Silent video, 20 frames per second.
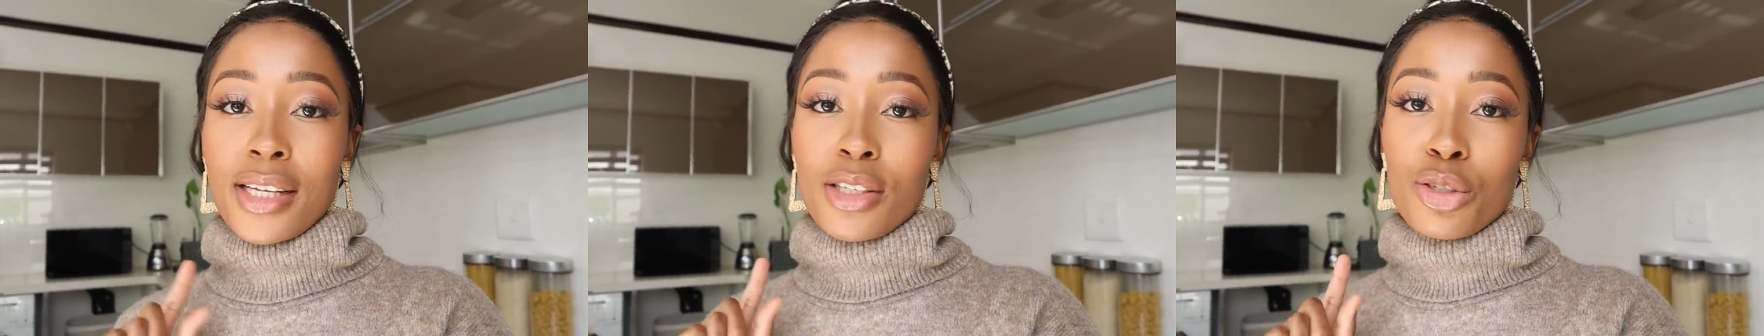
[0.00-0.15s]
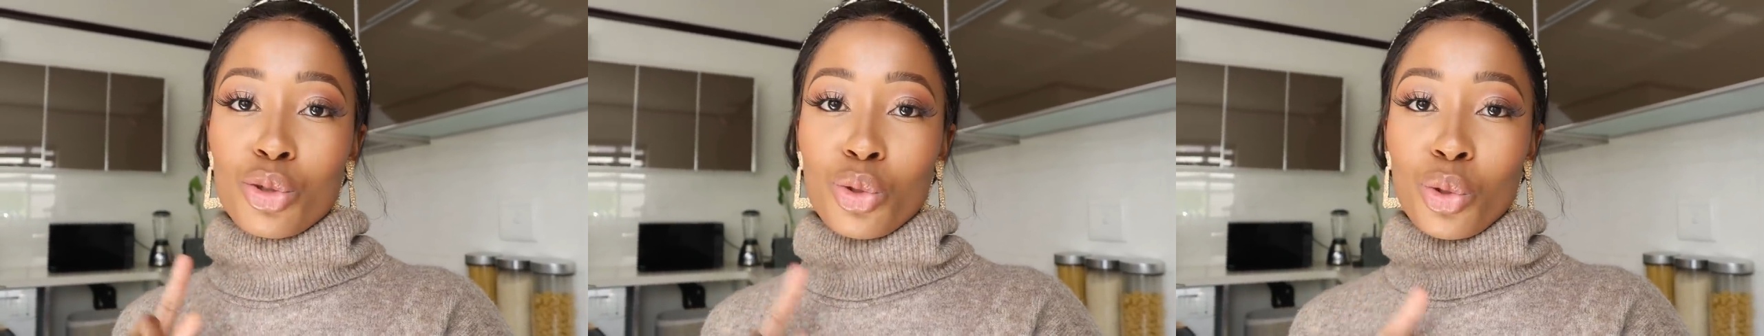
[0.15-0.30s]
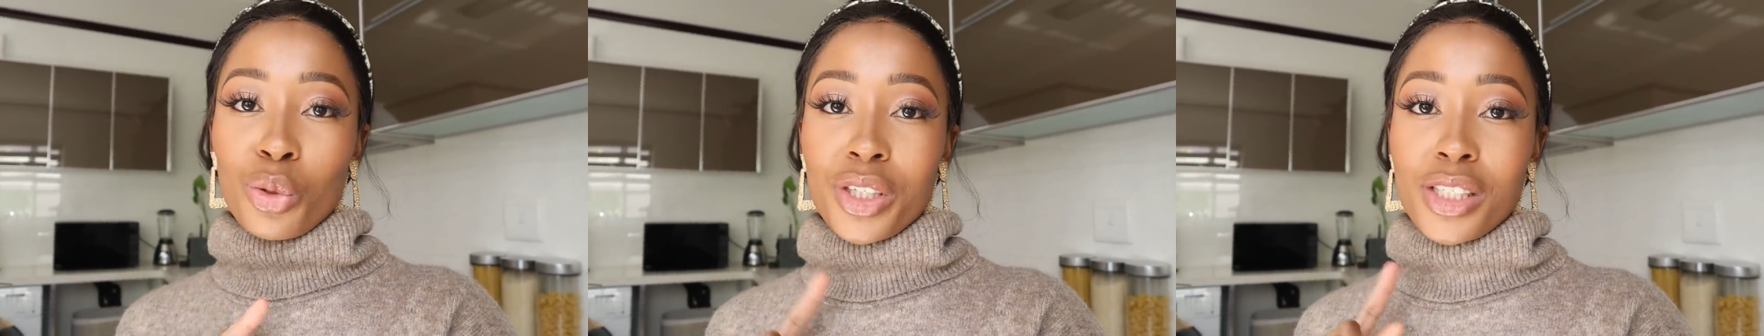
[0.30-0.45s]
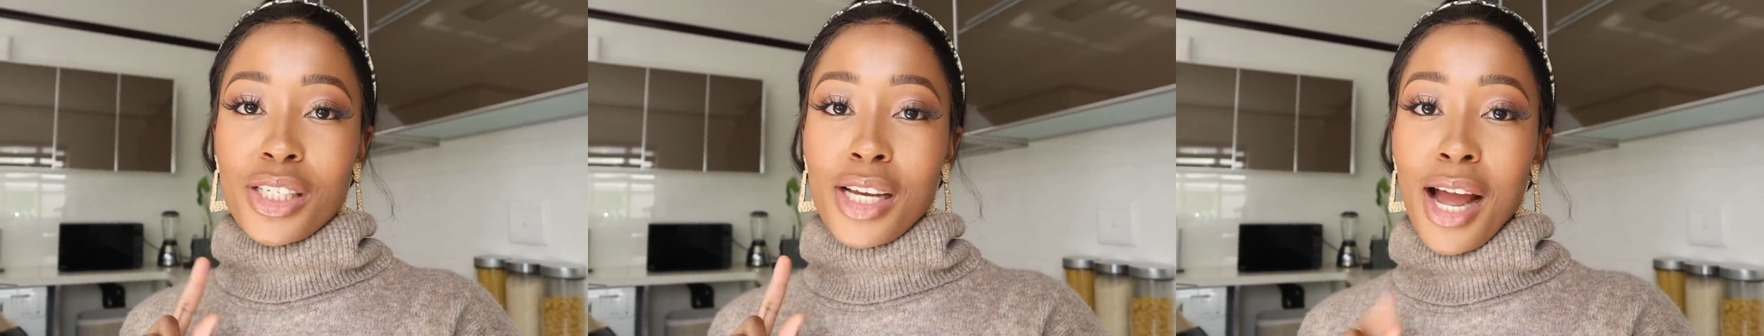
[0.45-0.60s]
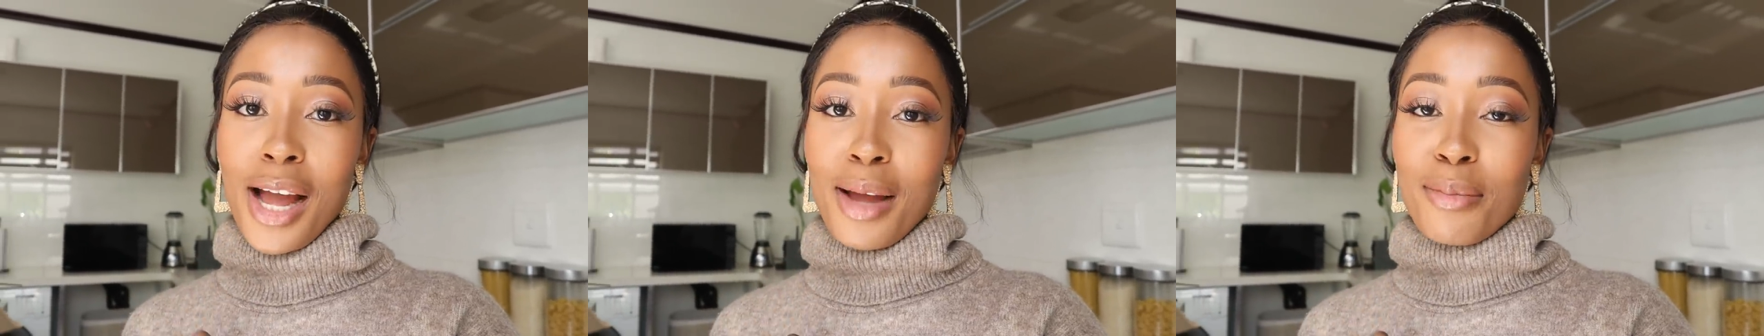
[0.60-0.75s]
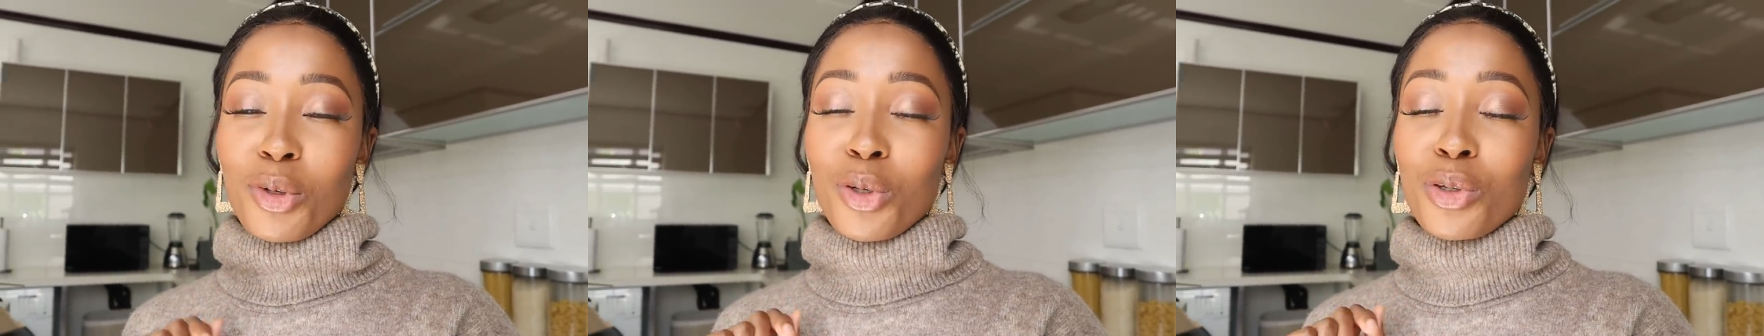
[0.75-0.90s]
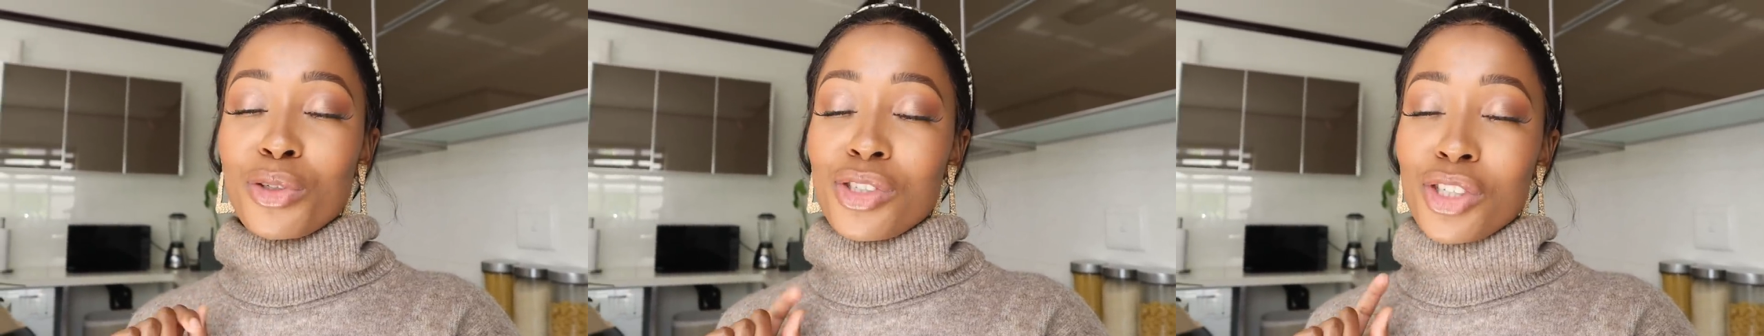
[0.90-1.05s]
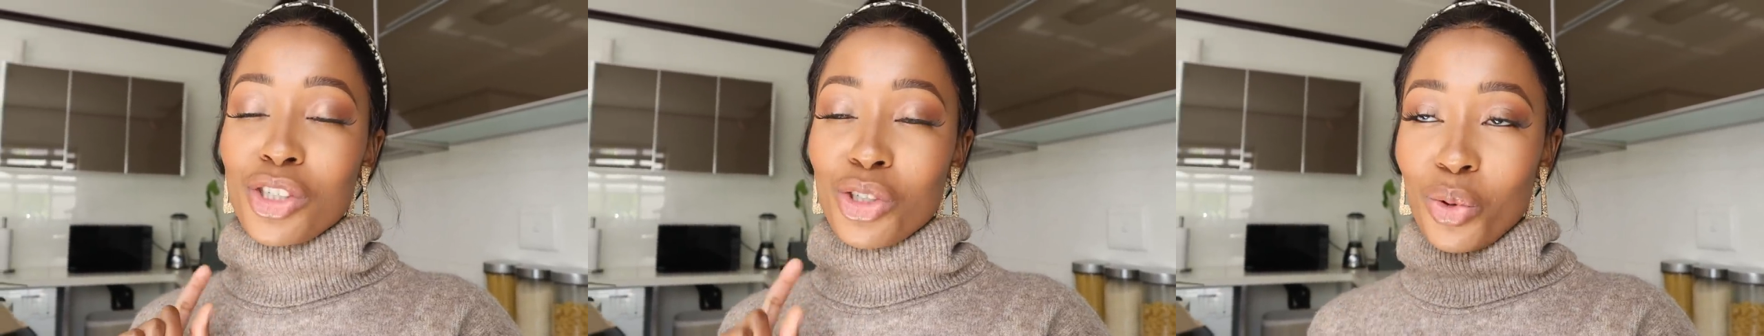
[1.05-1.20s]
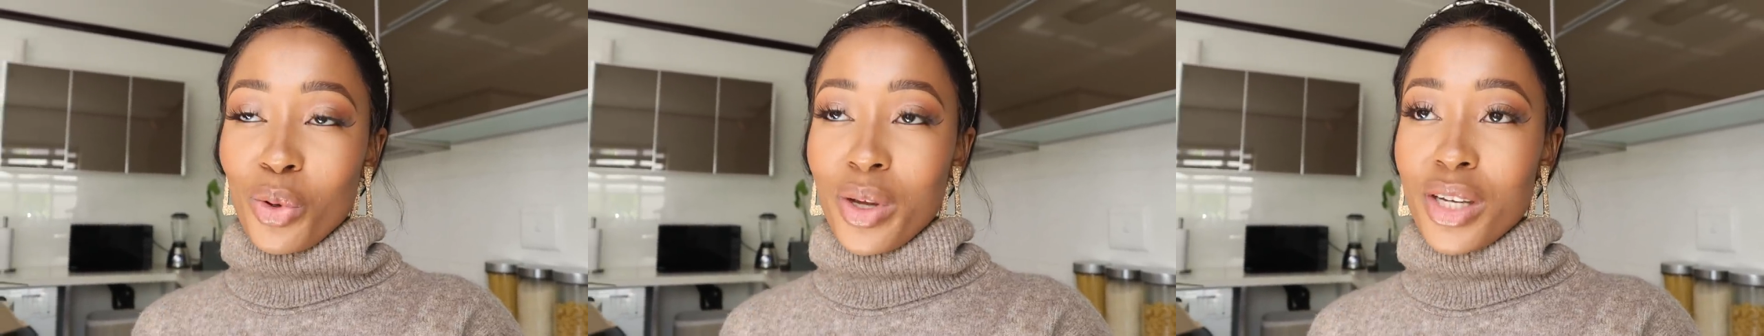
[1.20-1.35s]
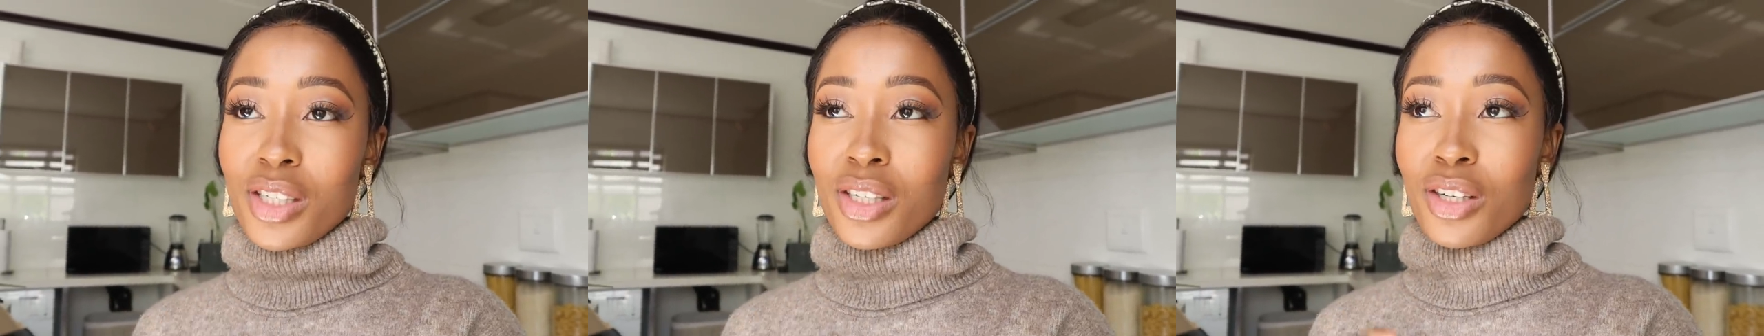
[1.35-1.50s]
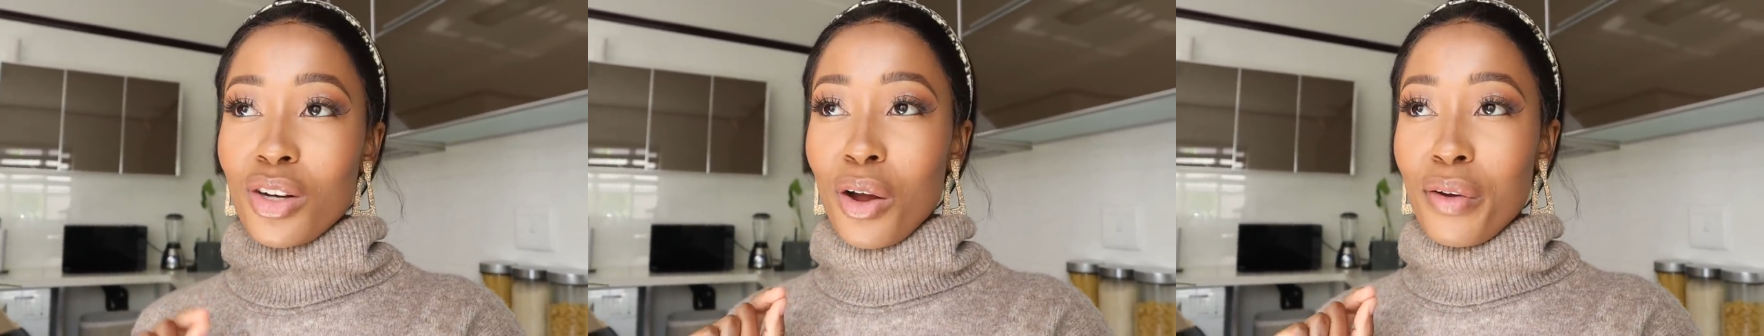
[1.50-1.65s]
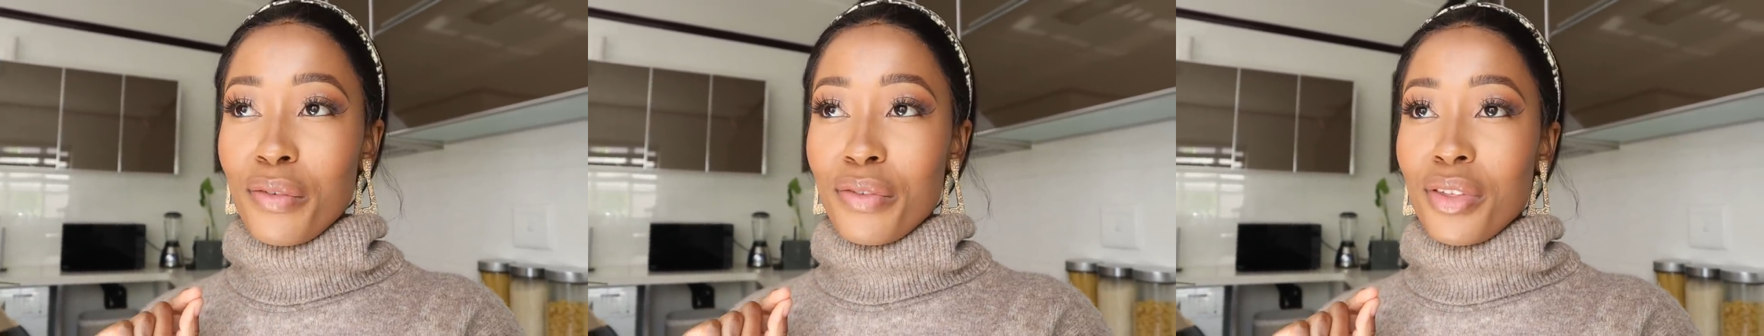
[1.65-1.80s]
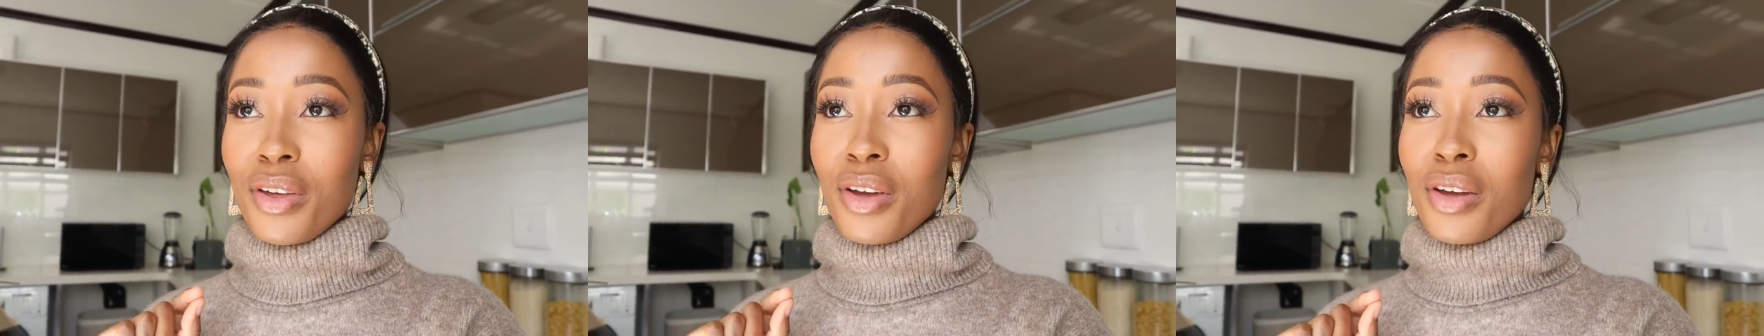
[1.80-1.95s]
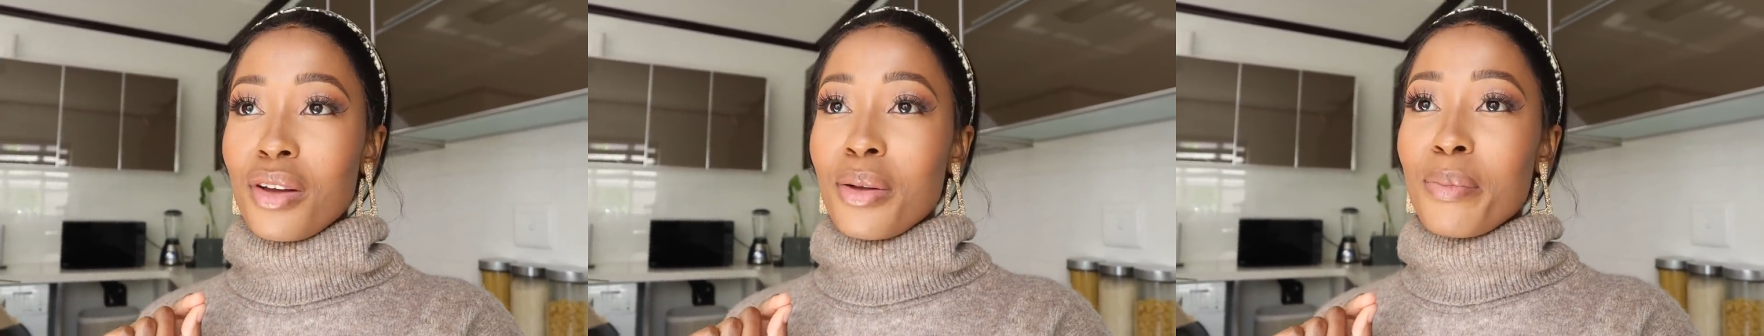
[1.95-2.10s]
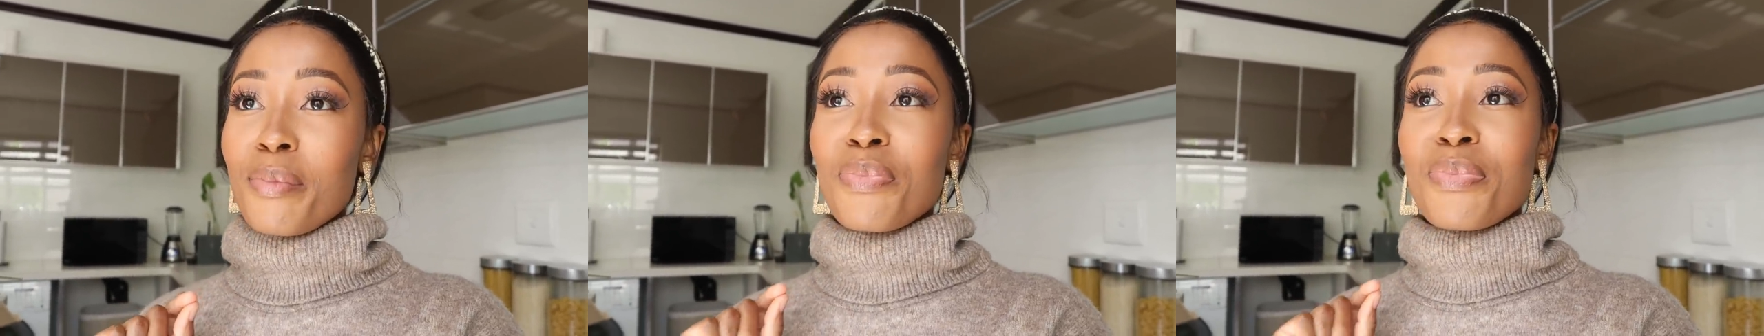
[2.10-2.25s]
a story time continuation of the